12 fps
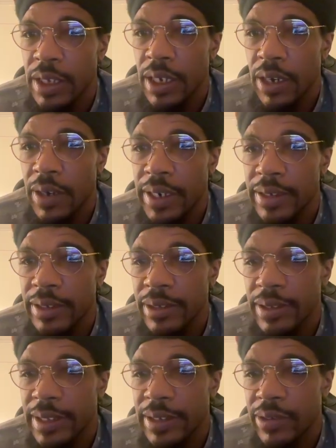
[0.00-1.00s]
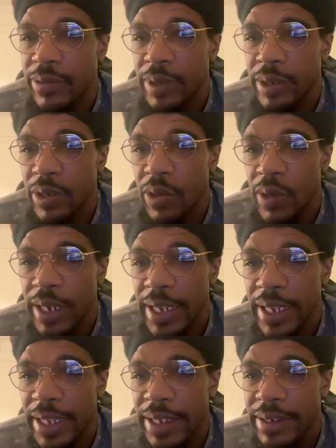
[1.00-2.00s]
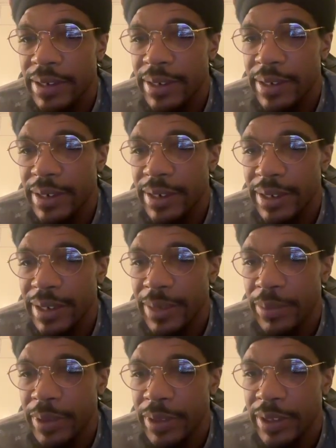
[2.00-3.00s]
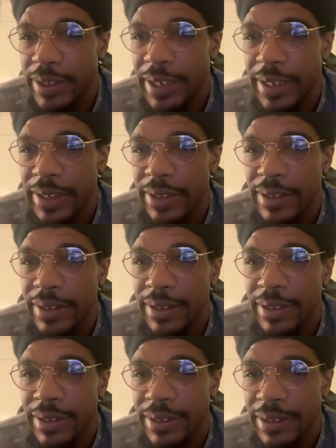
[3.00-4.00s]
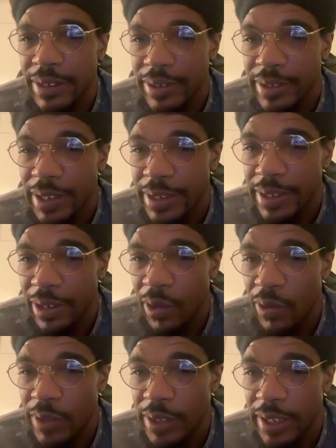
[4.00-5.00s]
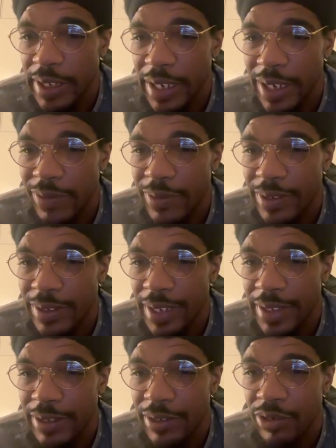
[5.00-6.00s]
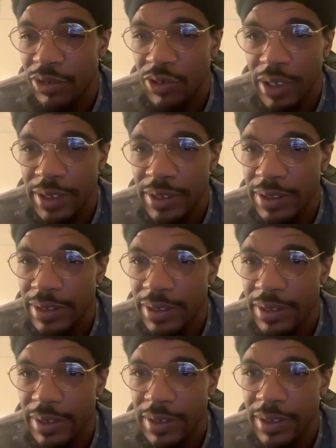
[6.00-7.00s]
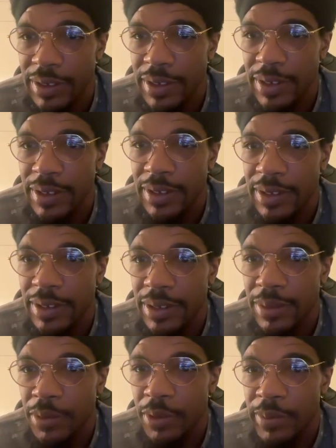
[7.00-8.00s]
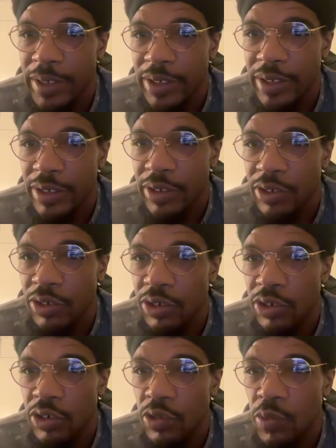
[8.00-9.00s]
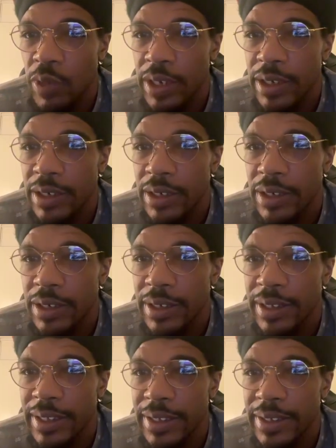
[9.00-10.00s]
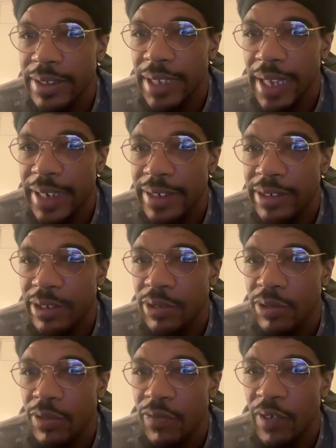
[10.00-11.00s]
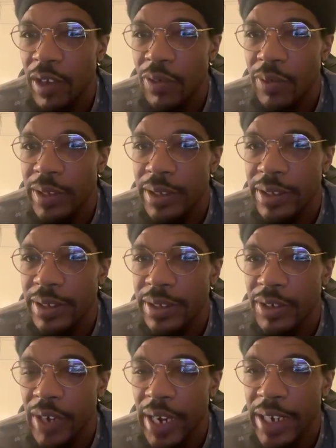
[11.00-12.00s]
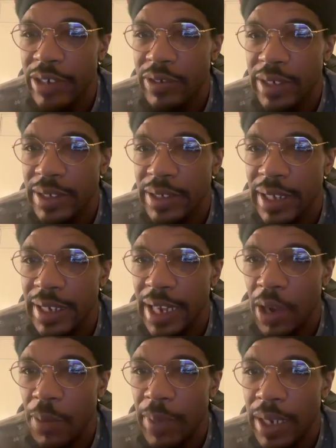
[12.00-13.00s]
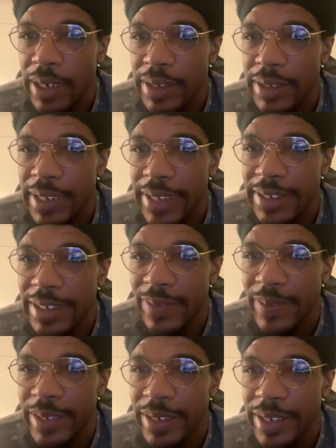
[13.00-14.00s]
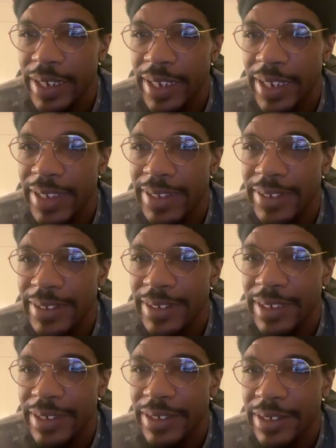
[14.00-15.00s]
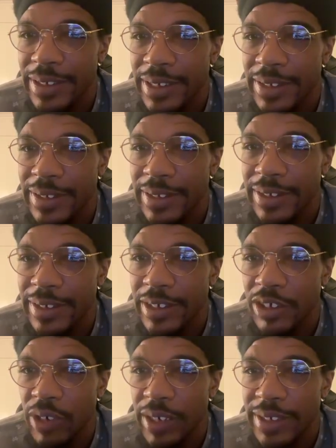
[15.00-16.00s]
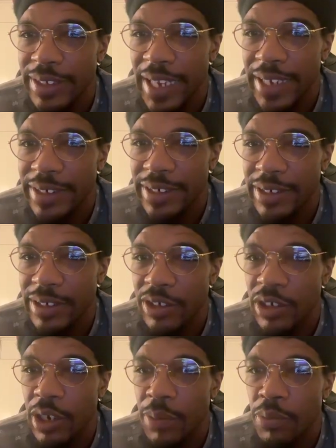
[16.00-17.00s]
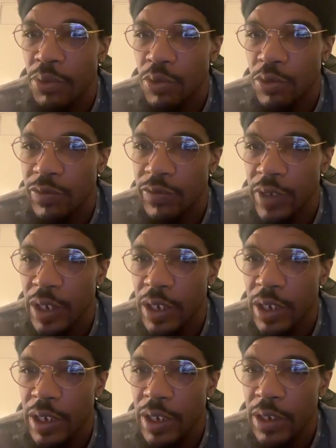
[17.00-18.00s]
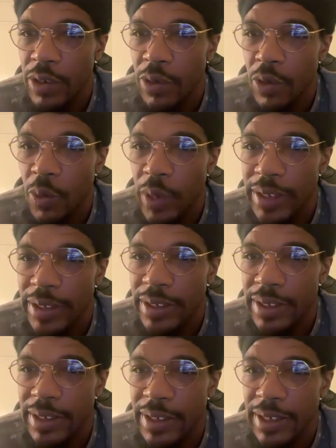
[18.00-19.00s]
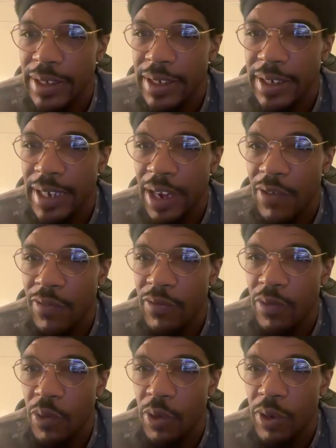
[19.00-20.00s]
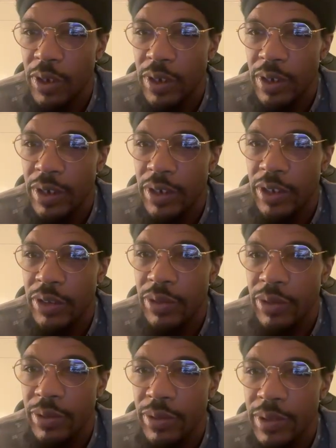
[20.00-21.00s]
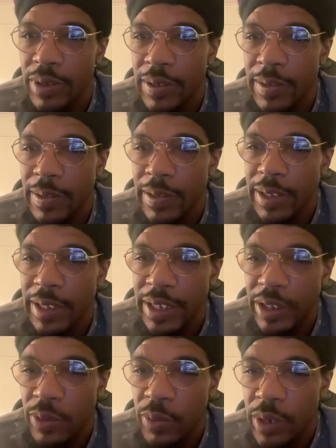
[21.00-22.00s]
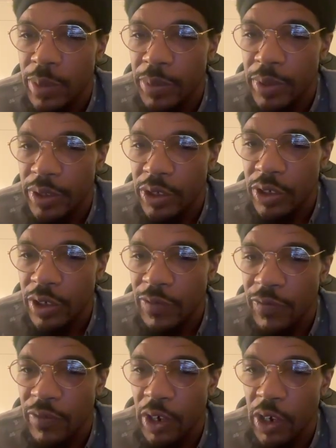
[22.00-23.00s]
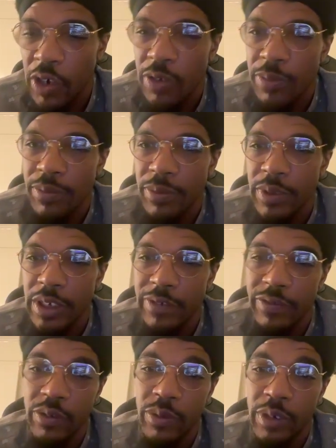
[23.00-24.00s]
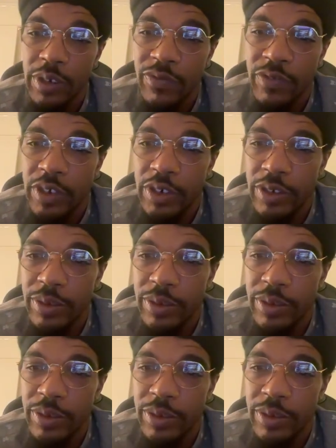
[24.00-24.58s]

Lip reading: All right, so then you want to go ahead and push next. See, they're selling only connect with sites you trust. Permissions. Do you want this site to do the following? See your address, account balance, activity, and suggest transactions to approve. Requested now for you. And you want to push confirm if you want to confirm.